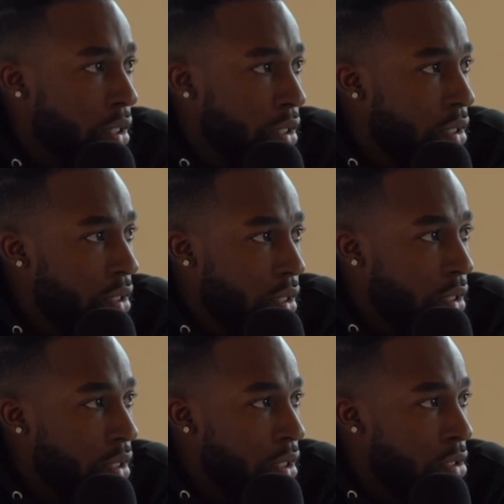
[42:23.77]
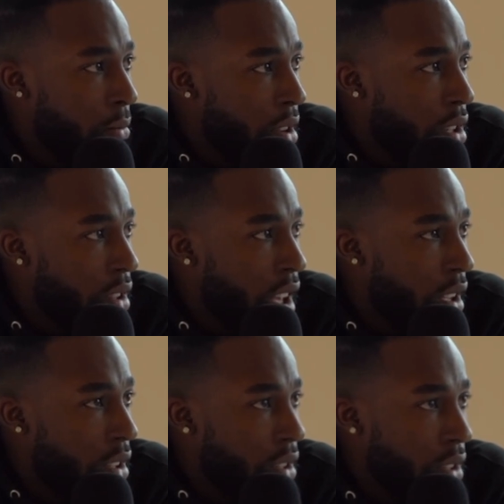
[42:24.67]
You know what I mean? Like,
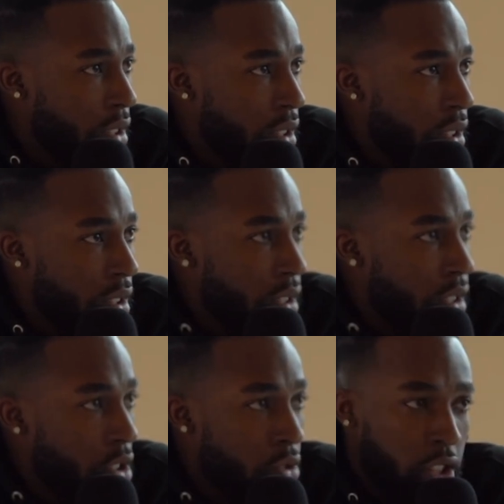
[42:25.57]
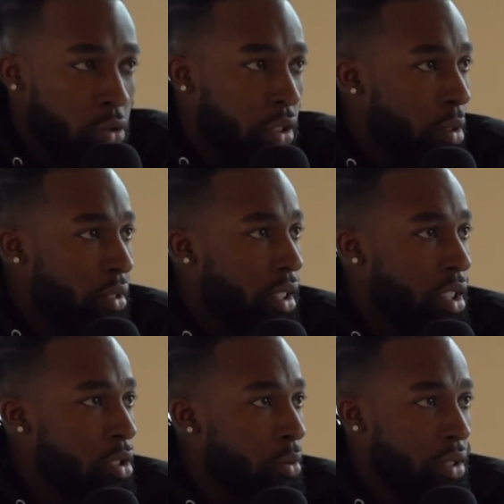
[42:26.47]
you good
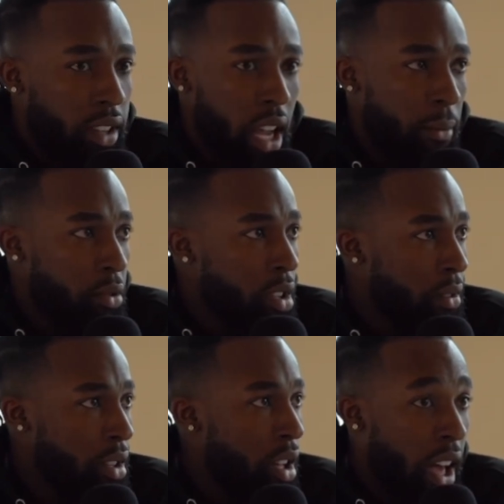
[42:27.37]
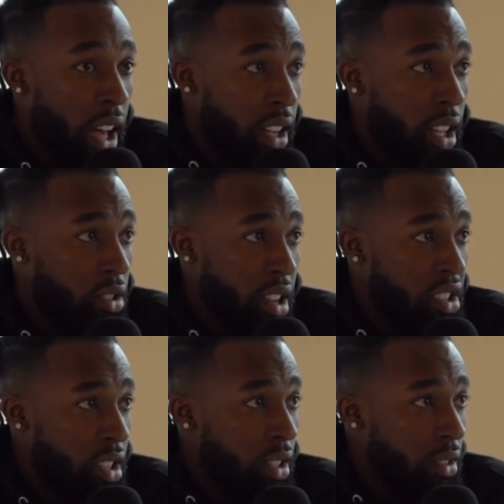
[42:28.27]
with the camera. You good with I can't do that
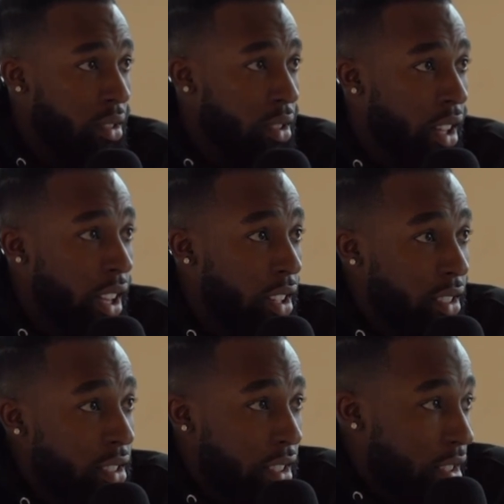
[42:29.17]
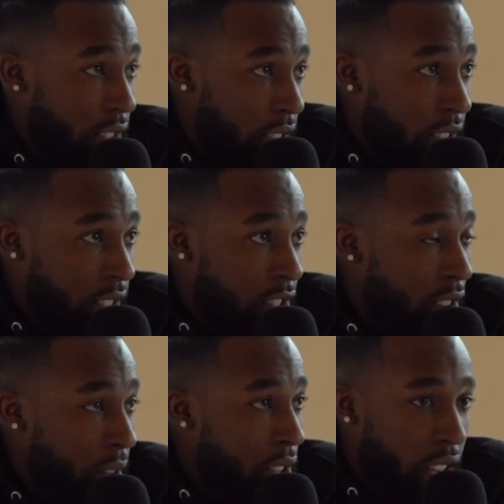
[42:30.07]
shit. Like, you know
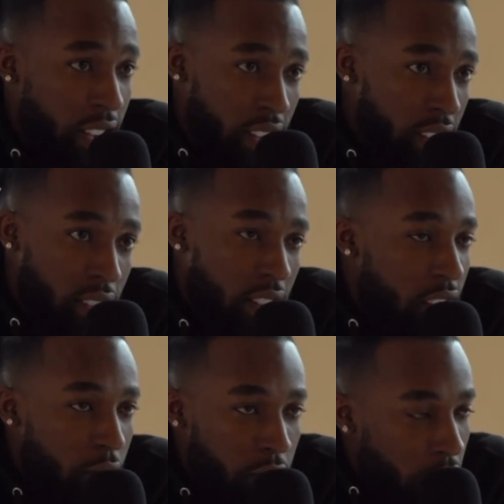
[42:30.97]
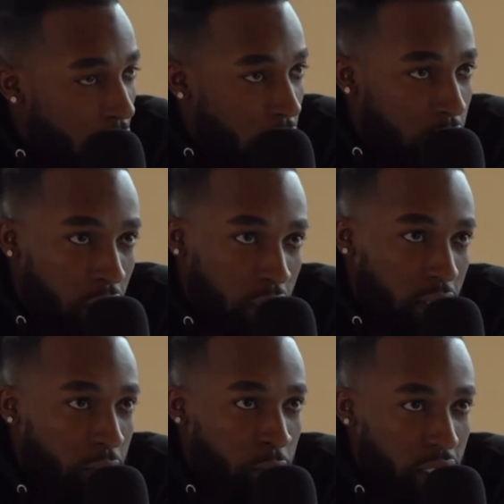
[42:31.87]
what I mean? Like we all
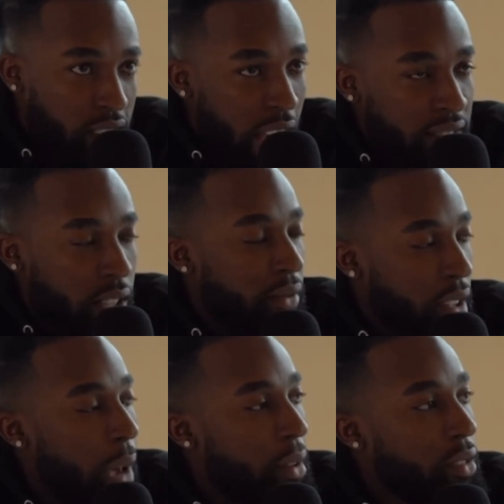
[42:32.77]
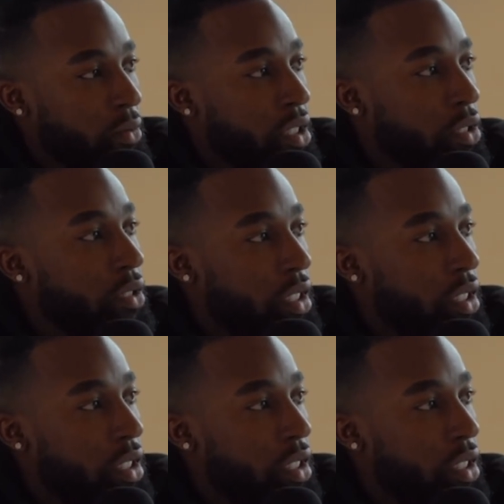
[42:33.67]
have stuff in common. We do.